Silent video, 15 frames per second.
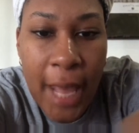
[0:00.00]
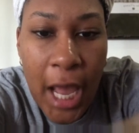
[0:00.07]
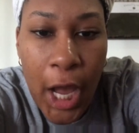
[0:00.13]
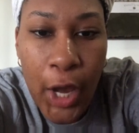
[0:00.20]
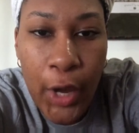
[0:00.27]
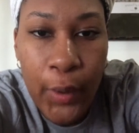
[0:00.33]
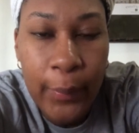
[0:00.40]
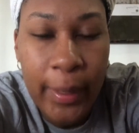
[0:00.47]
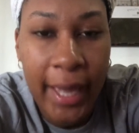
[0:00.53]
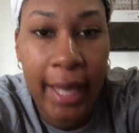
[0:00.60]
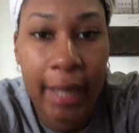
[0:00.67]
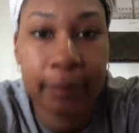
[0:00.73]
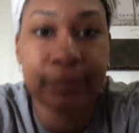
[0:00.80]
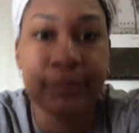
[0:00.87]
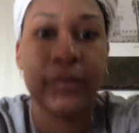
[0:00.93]
Okay,
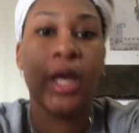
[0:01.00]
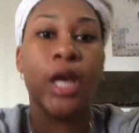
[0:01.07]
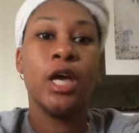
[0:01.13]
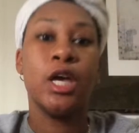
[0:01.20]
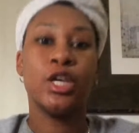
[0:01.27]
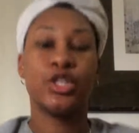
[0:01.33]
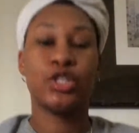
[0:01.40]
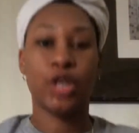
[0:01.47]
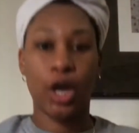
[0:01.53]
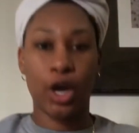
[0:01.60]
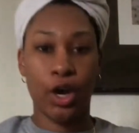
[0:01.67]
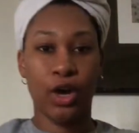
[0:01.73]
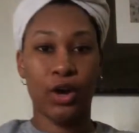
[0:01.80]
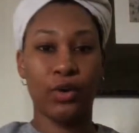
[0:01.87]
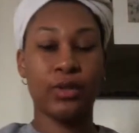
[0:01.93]

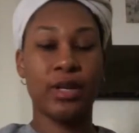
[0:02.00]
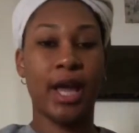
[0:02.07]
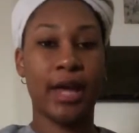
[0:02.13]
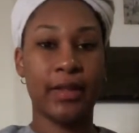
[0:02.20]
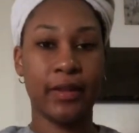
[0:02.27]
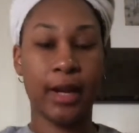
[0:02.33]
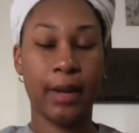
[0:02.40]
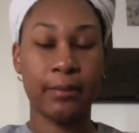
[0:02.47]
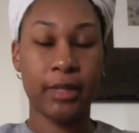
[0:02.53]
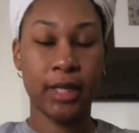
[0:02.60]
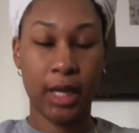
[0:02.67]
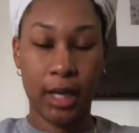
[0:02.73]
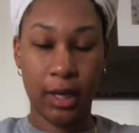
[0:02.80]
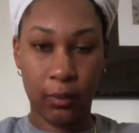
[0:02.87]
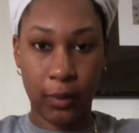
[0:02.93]
so now that I'm
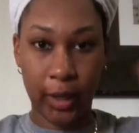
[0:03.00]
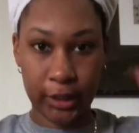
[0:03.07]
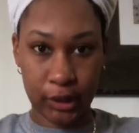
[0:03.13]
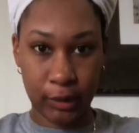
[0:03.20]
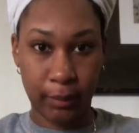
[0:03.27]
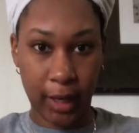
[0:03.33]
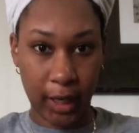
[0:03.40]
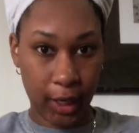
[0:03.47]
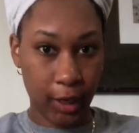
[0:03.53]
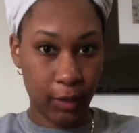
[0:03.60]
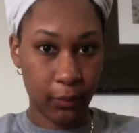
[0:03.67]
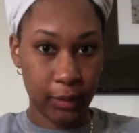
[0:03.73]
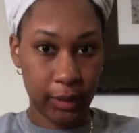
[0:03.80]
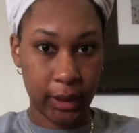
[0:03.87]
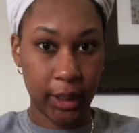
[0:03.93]
done washing my hair
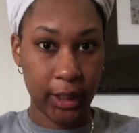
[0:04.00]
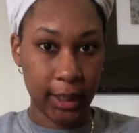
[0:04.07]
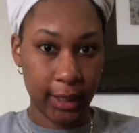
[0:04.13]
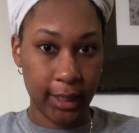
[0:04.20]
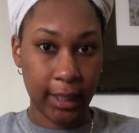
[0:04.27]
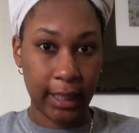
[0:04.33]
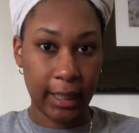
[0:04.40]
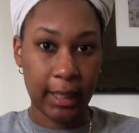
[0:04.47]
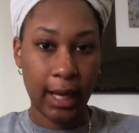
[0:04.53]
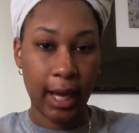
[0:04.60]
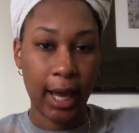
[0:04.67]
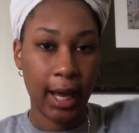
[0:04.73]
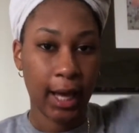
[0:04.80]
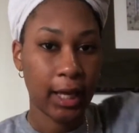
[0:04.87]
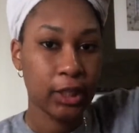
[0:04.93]
really good,
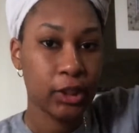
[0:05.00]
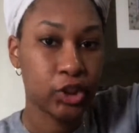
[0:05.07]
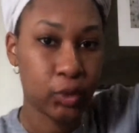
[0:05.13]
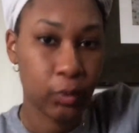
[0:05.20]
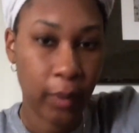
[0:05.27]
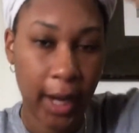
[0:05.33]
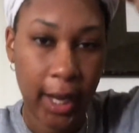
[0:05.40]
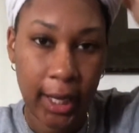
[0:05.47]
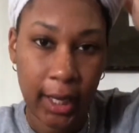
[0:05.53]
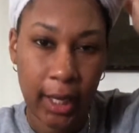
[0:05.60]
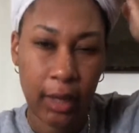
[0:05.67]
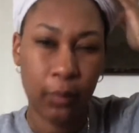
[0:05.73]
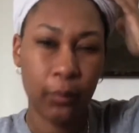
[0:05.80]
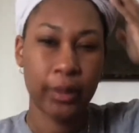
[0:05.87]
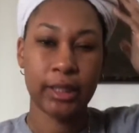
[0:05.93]
I dry
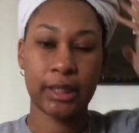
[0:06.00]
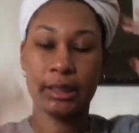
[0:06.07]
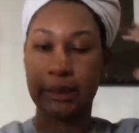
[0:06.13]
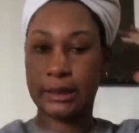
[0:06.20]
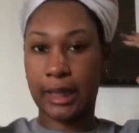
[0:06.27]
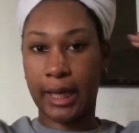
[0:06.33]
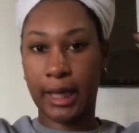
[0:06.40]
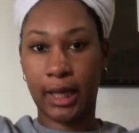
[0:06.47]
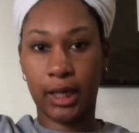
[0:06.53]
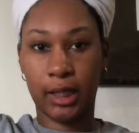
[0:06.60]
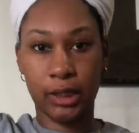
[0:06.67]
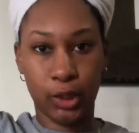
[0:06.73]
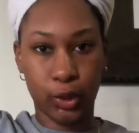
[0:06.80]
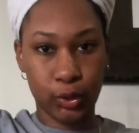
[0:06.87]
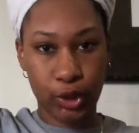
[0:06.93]
it with this like
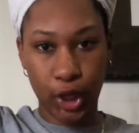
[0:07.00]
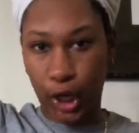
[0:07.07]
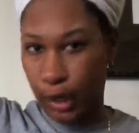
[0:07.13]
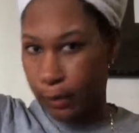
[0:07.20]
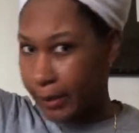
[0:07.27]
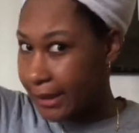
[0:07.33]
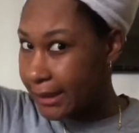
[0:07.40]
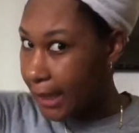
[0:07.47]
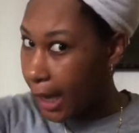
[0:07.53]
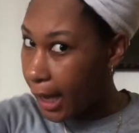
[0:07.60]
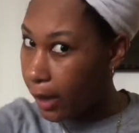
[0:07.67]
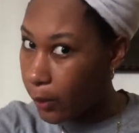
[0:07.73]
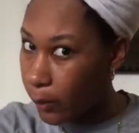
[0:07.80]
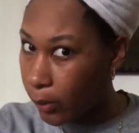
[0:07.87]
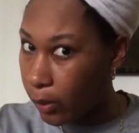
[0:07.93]
little turby
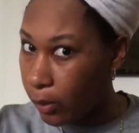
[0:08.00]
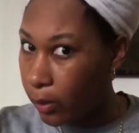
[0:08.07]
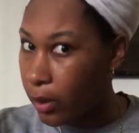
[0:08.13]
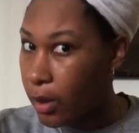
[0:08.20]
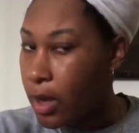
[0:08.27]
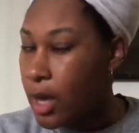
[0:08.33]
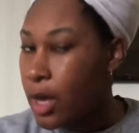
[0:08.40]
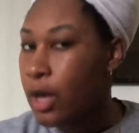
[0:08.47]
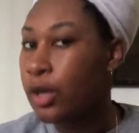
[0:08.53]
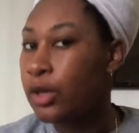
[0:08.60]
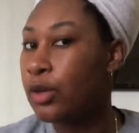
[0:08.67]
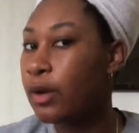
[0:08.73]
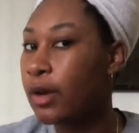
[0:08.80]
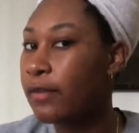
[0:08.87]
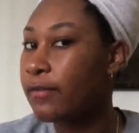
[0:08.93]
towel.
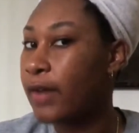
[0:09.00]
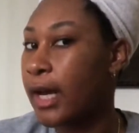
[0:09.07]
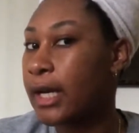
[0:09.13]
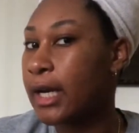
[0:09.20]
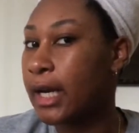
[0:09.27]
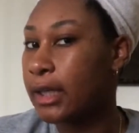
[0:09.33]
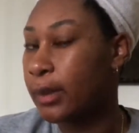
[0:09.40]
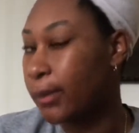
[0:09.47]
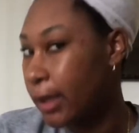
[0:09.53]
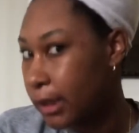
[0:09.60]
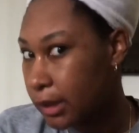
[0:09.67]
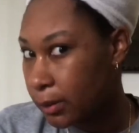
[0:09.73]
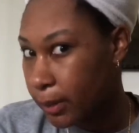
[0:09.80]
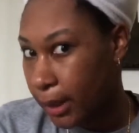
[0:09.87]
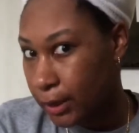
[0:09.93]
You can find it at the beauty
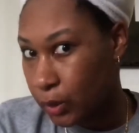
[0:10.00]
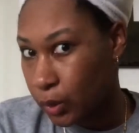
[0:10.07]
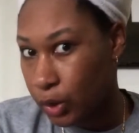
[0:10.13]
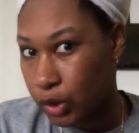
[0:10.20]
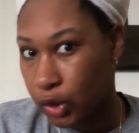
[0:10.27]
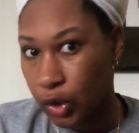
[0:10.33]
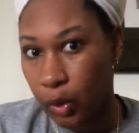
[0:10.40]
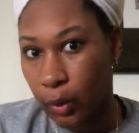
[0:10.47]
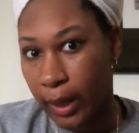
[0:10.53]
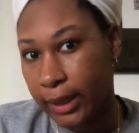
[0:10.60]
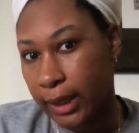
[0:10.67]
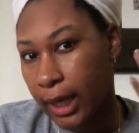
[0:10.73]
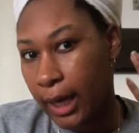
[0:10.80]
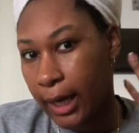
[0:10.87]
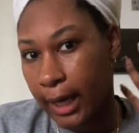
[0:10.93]
supply store too. I
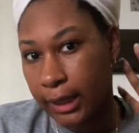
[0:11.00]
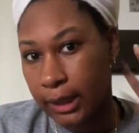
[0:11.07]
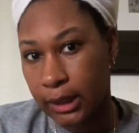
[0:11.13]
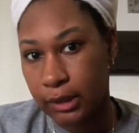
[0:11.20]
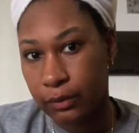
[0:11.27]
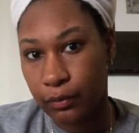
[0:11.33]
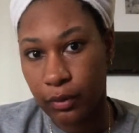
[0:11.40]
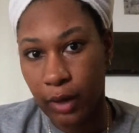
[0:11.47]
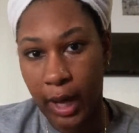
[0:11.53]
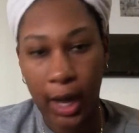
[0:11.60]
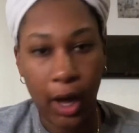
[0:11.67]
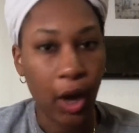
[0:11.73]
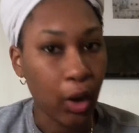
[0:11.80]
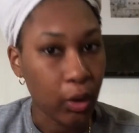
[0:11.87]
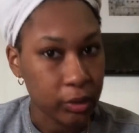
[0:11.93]
think I got this
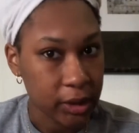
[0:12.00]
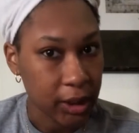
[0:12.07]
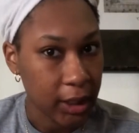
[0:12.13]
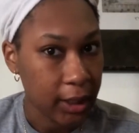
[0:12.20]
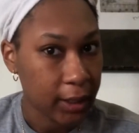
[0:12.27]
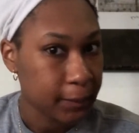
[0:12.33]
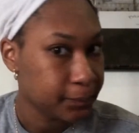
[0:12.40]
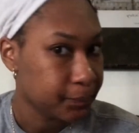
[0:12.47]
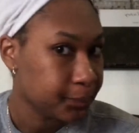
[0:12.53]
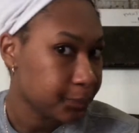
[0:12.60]
at Ulta.